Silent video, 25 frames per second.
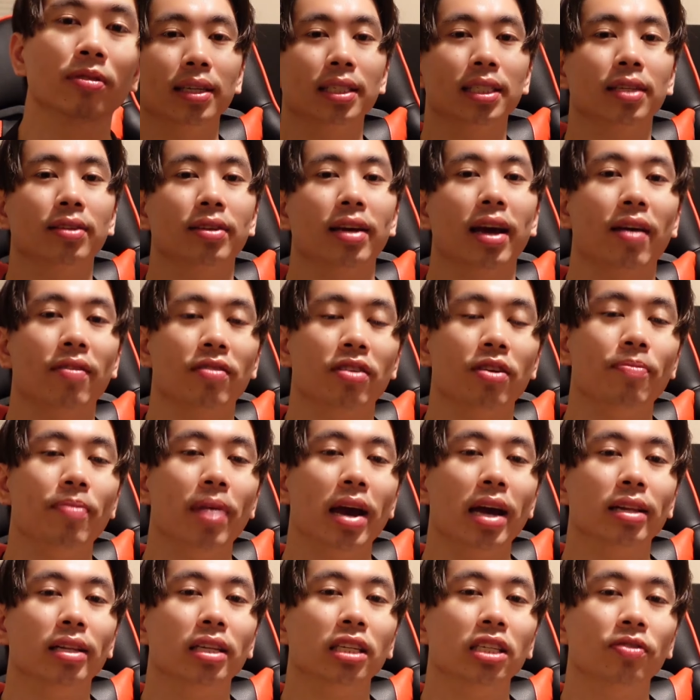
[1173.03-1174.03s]
So yeah, if you
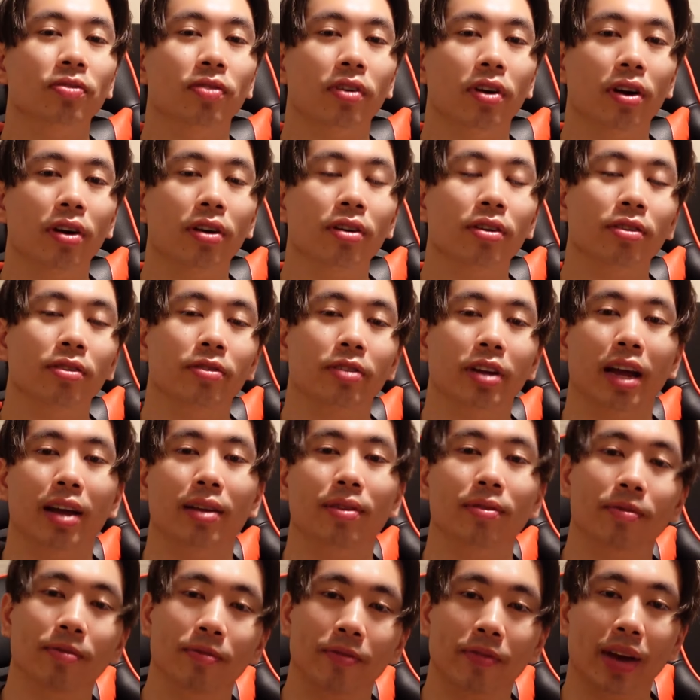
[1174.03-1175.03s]
made it this far,
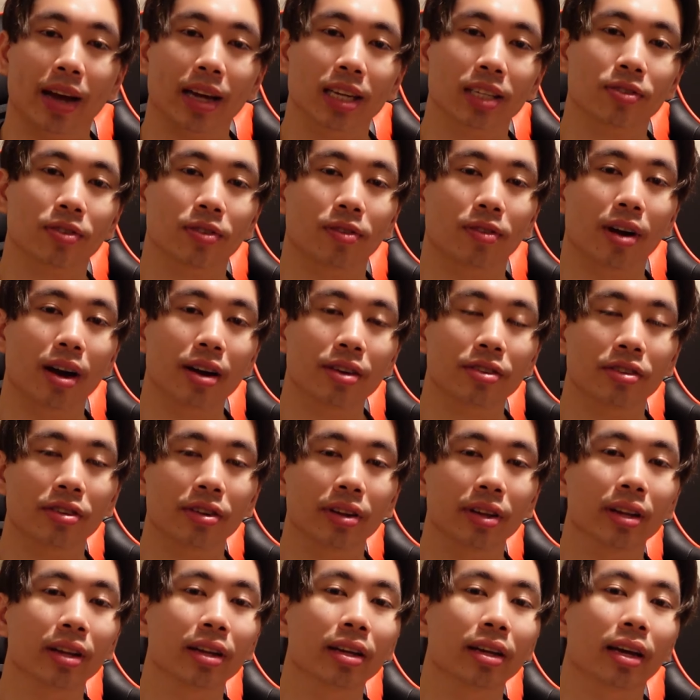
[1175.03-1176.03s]
then thanks for
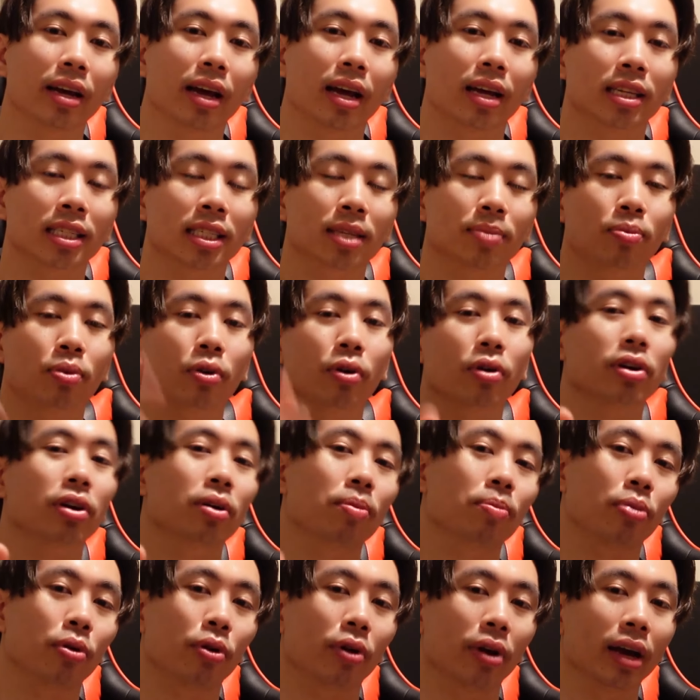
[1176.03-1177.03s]
watching, and support
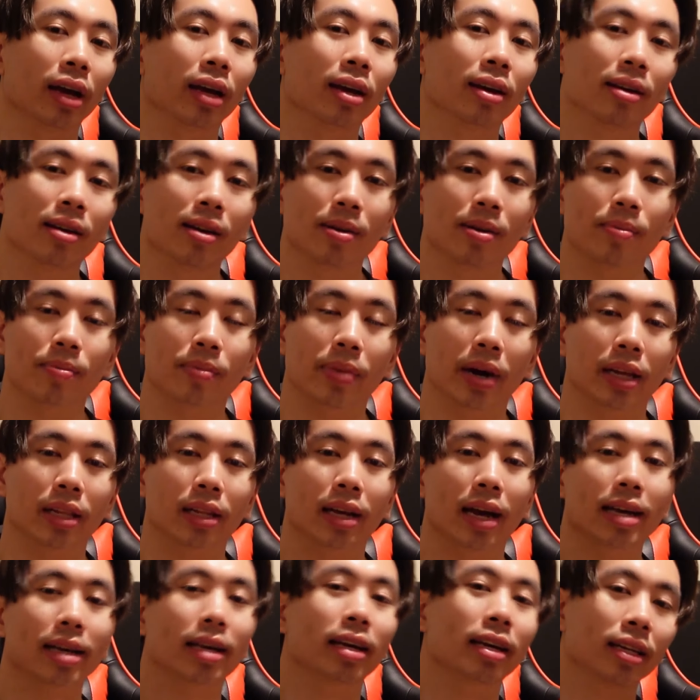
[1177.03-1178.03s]
your boy by
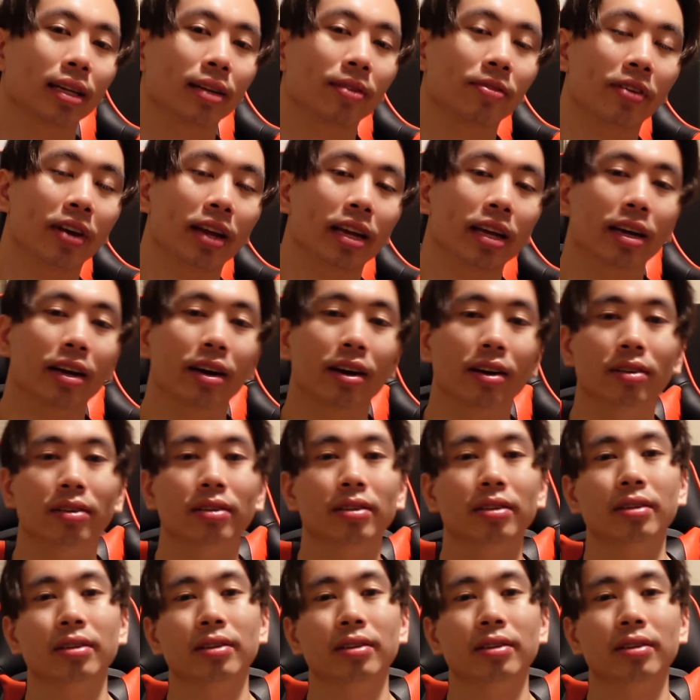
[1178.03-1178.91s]
liking the video,